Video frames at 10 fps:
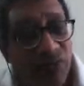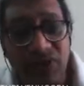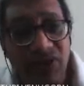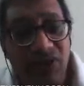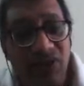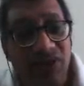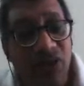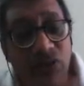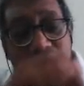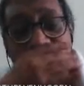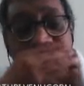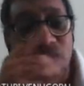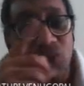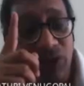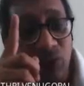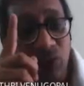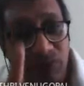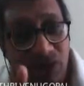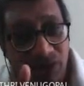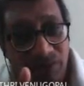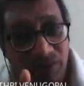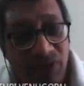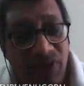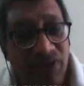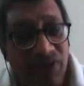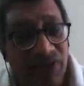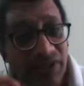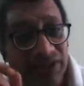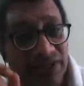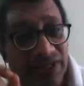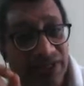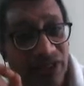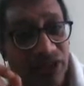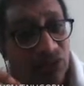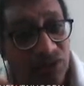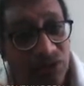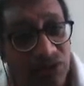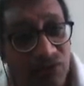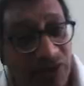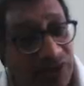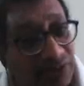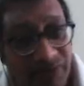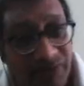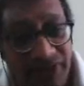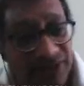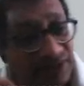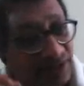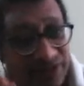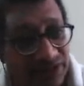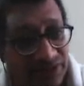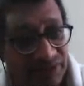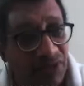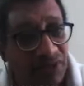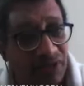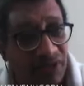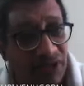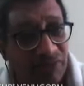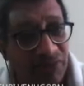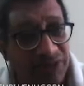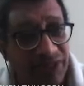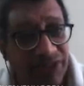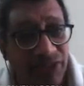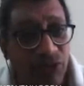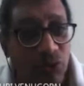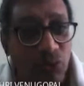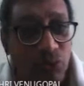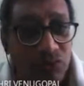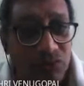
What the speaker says: Okay. Now, with only one barber, it is taking 40 minutes in the system. Let me change it to 2.